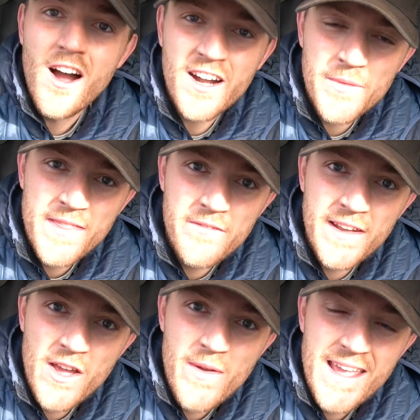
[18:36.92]
I'm going to end the
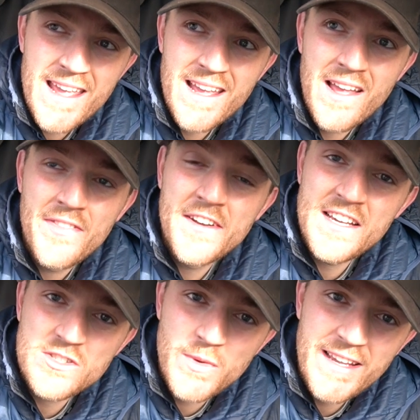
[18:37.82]
video here. The
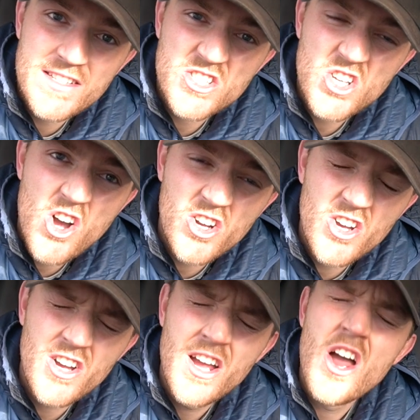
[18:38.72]
diesel heater
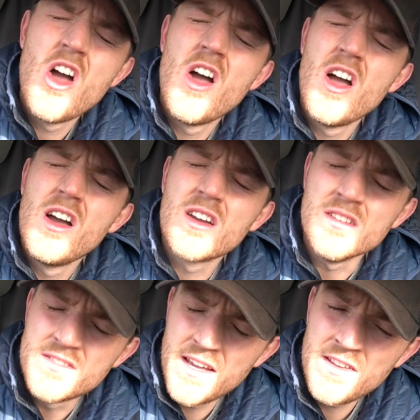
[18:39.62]
saga
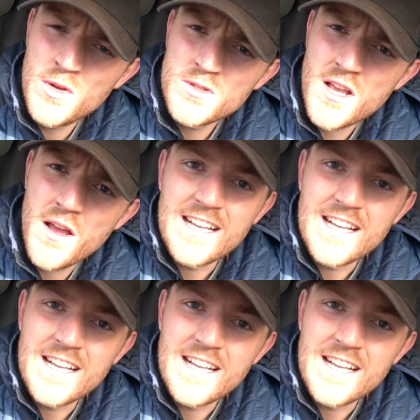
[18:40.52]
continues.